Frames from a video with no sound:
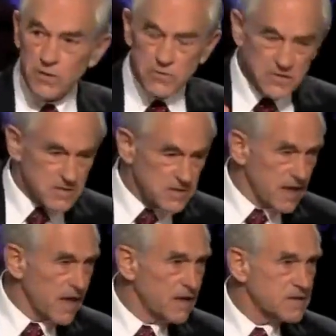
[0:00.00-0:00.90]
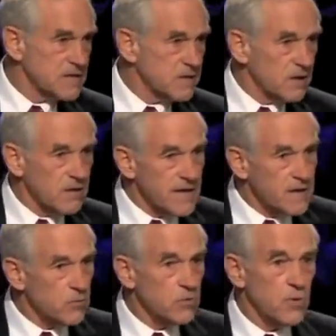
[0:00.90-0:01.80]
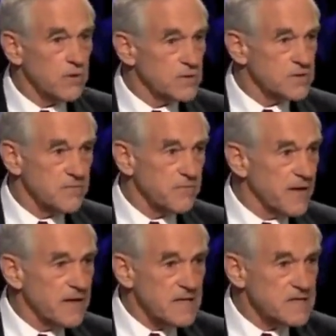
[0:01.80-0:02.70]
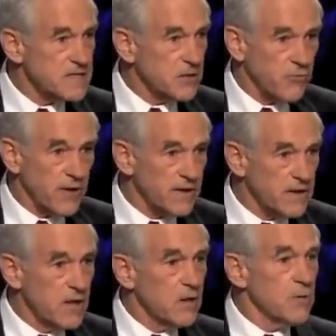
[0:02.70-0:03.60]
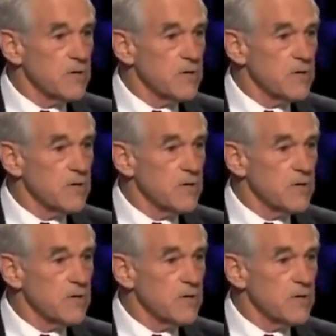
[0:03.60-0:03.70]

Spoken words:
whether it's the CRA or whether it's the Fed easy credit,